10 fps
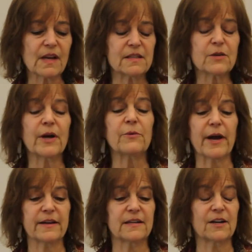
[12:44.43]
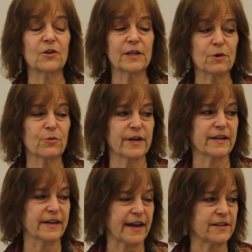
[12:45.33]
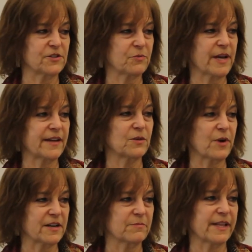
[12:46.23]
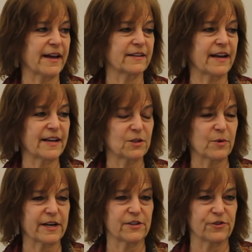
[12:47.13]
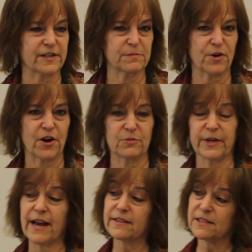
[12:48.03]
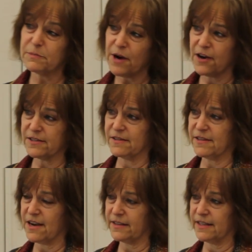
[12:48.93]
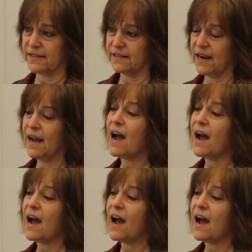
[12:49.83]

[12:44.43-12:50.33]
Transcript: So anyway, not only were we engaged, we had the wedding plan, I had the wedding dress bought, we had the deposits on the